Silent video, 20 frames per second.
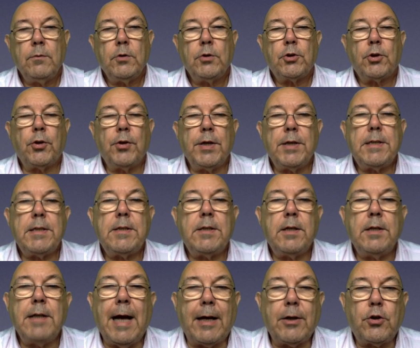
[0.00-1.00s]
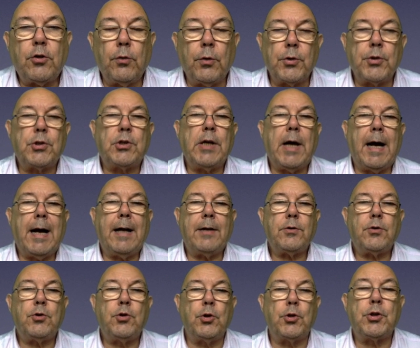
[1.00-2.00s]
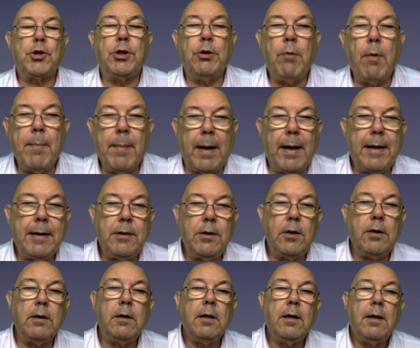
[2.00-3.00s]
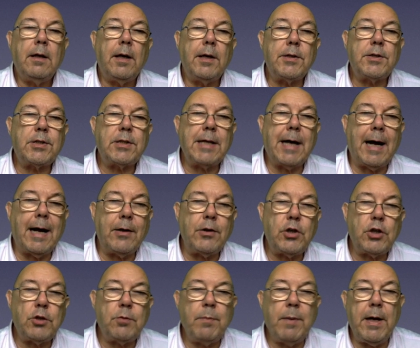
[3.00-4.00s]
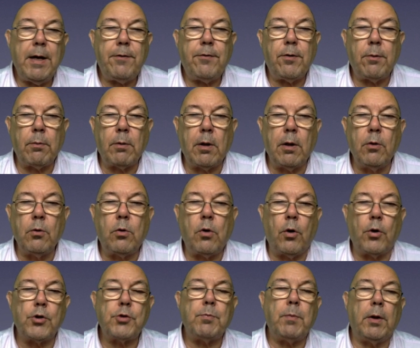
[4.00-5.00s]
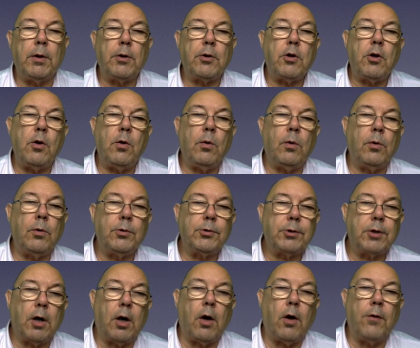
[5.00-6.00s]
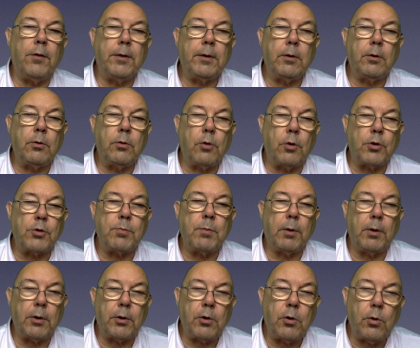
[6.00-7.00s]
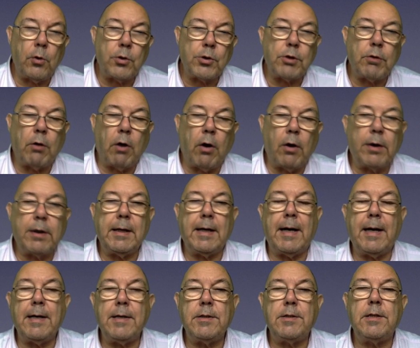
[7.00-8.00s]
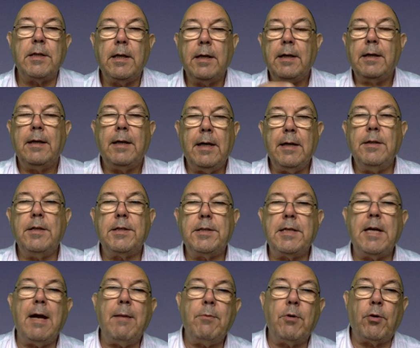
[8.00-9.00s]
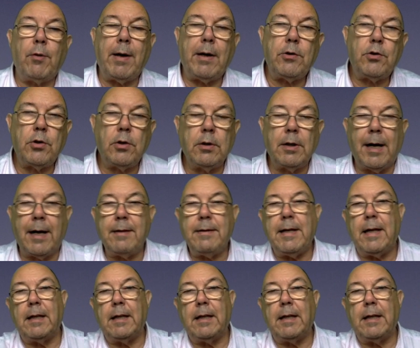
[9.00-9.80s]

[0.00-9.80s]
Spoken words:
So this is a natural starch, just to remind you. A starch is made from glucose molecules. All the glucose molecules are organized in the same direction, like the